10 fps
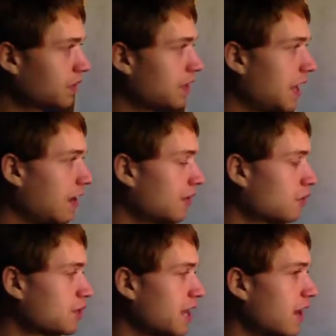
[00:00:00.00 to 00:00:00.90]
the air that
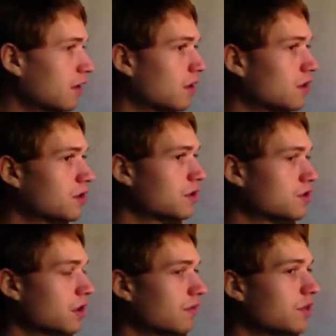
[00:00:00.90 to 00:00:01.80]
was down close to the
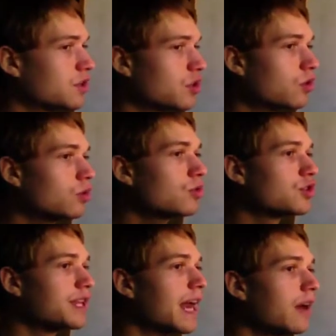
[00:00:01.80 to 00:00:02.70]
surface
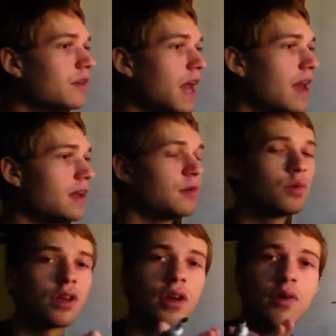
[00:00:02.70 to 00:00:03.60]
cools down, and it
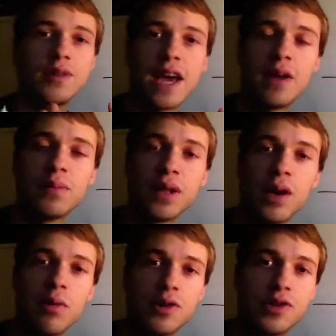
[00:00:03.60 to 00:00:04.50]
will go down
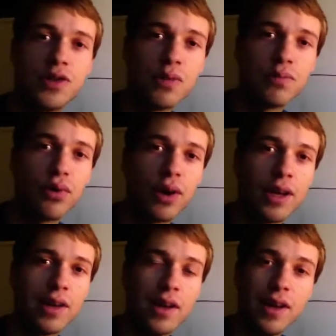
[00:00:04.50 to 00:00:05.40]
below its dew point.
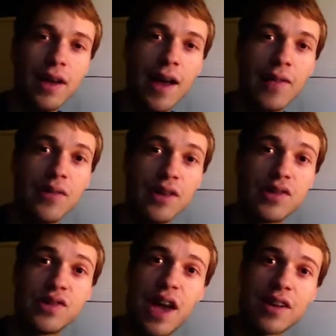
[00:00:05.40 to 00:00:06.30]
And this
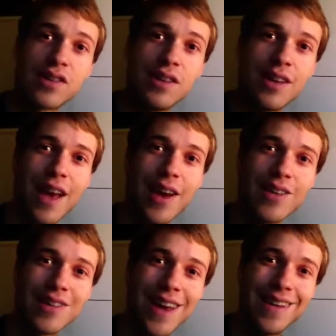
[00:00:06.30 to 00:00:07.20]
is actually how
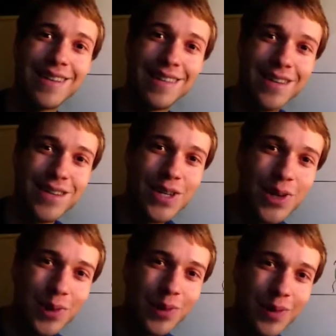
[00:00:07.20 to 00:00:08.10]
you get
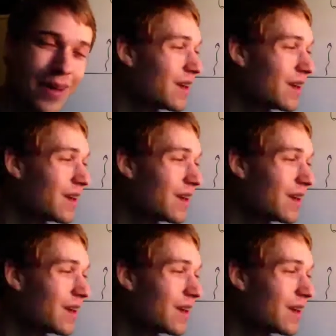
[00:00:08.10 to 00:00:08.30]
dew